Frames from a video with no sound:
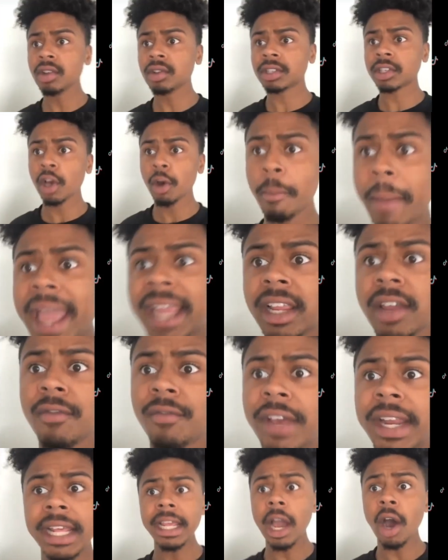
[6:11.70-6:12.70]
you still making
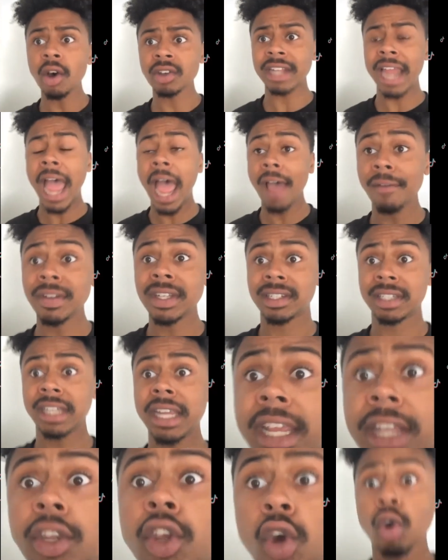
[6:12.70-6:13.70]
videos? I haven't
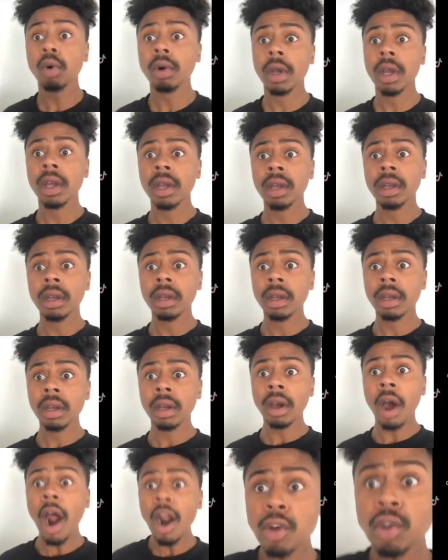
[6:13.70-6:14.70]
seen you.
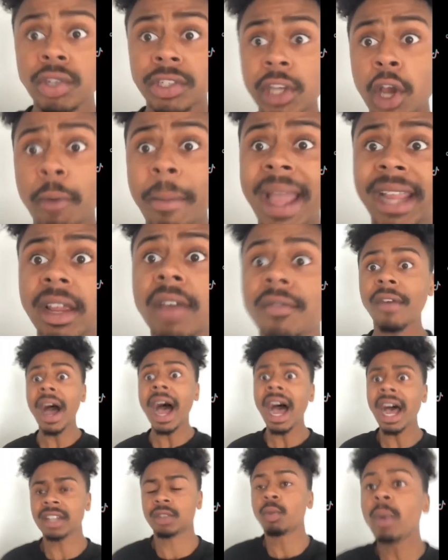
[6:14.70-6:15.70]
Are you still making vines?